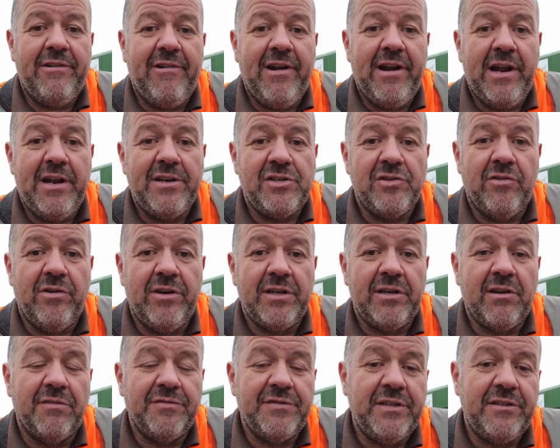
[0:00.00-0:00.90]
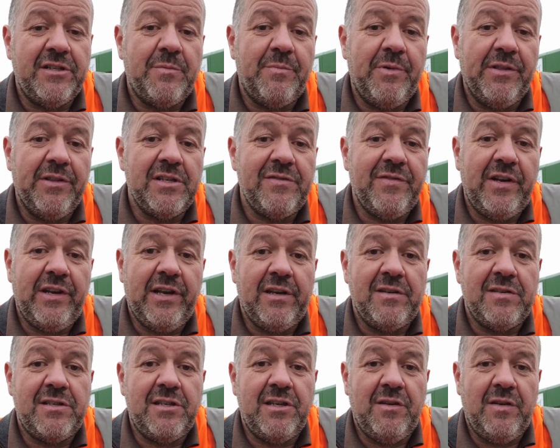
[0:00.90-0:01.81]
really enjoying continuing to bring these
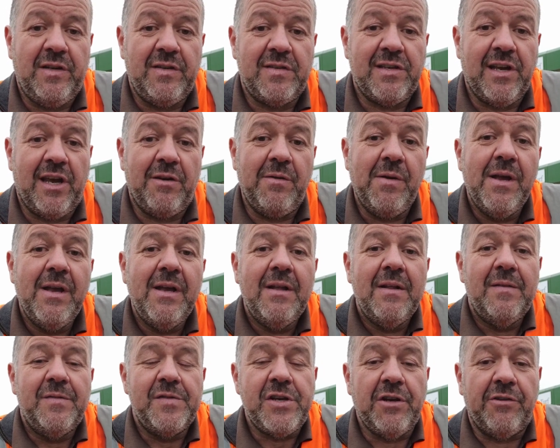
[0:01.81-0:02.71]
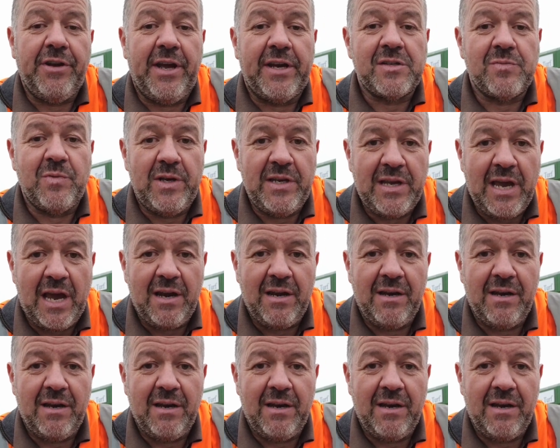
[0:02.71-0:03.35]
videos to you. So until next week,